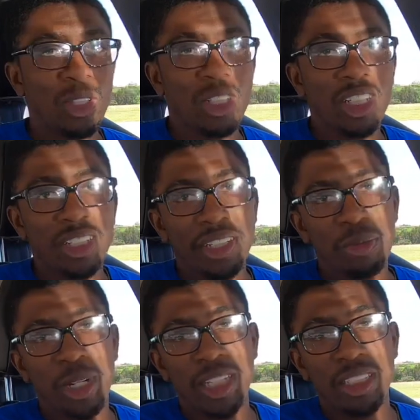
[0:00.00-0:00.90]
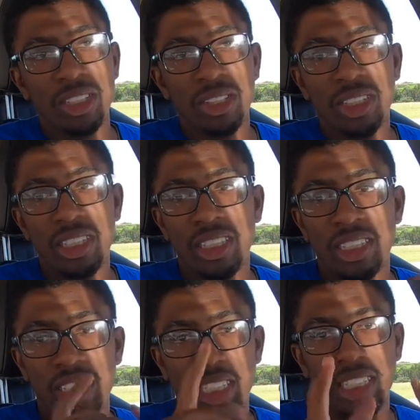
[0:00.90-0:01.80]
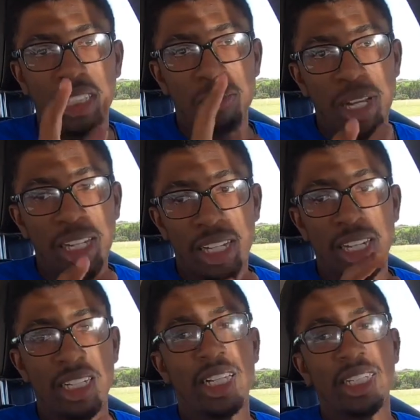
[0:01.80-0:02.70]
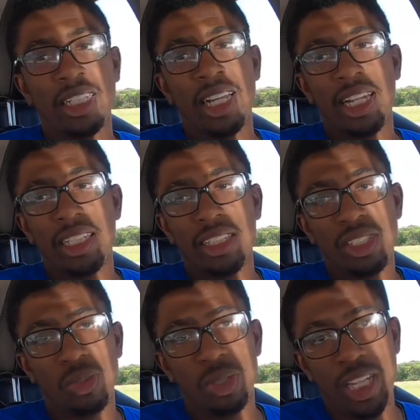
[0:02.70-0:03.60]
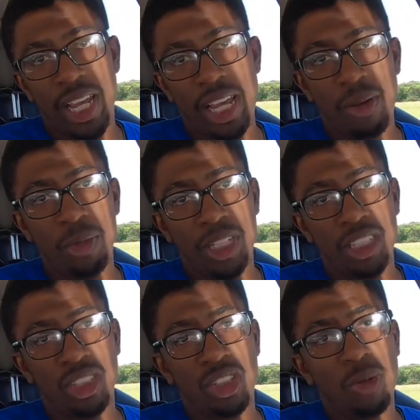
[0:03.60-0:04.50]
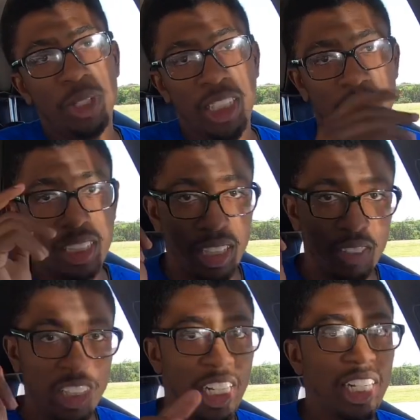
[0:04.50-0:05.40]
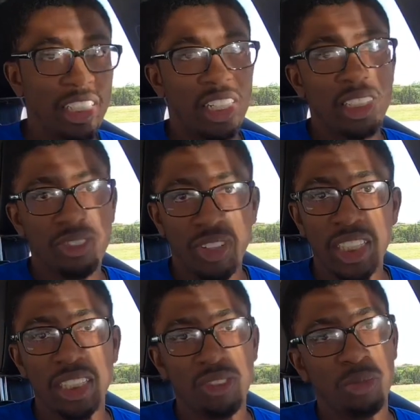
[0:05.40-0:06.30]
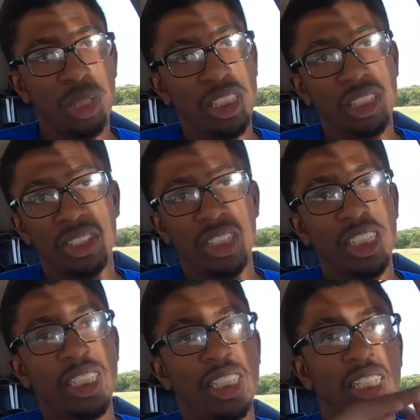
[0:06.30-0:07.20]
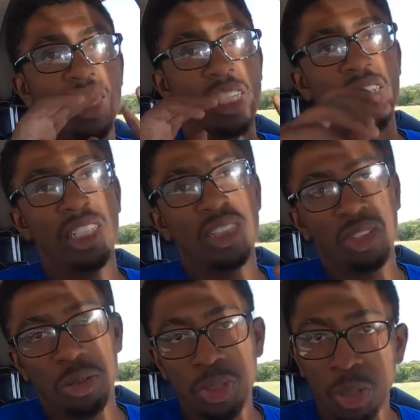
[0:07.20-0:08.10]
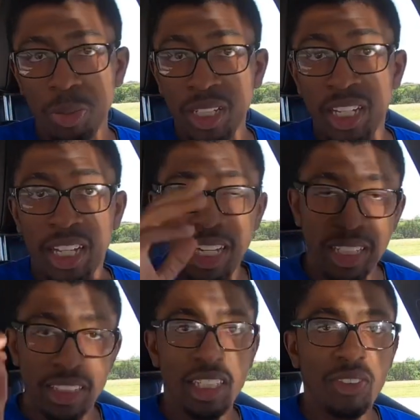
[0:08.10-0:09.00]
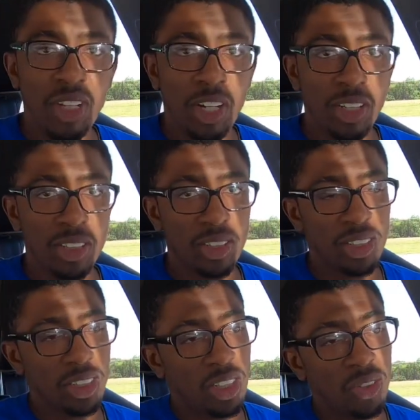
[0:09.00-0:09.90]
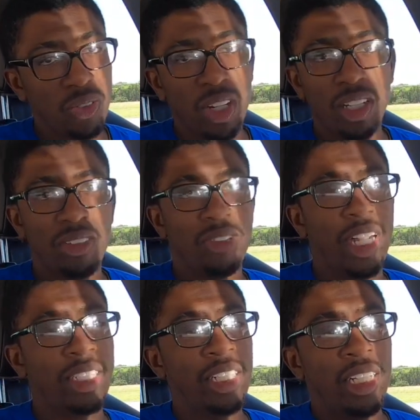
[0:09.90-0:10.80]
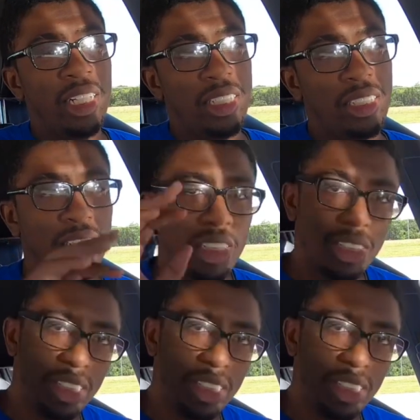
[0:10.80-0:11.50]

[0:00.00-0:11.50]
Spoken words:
going on, everybody? You know who it is. It's JJ back at it like an addict, no rehab, because you know I'm addicted to giving you guys all this advice and information you're gonna need to get the call of your dreams open and to give you all overall advice. This